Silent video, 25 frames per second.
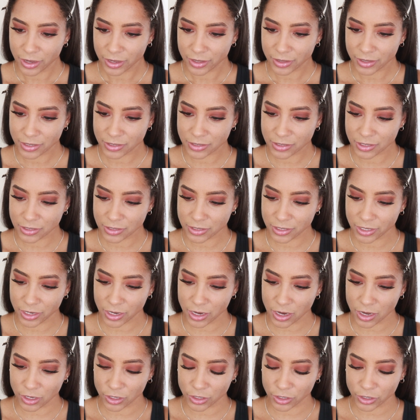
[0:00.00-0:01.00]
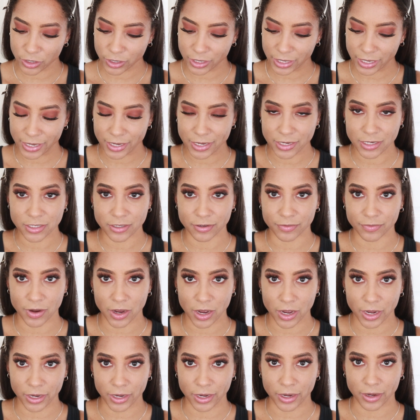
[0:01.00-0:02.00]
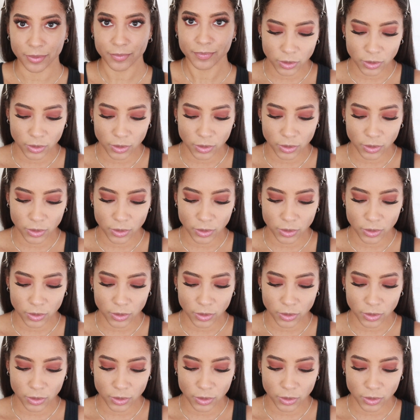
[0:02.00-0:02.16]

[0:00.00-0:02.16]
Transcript: This is the color Hint of Honey.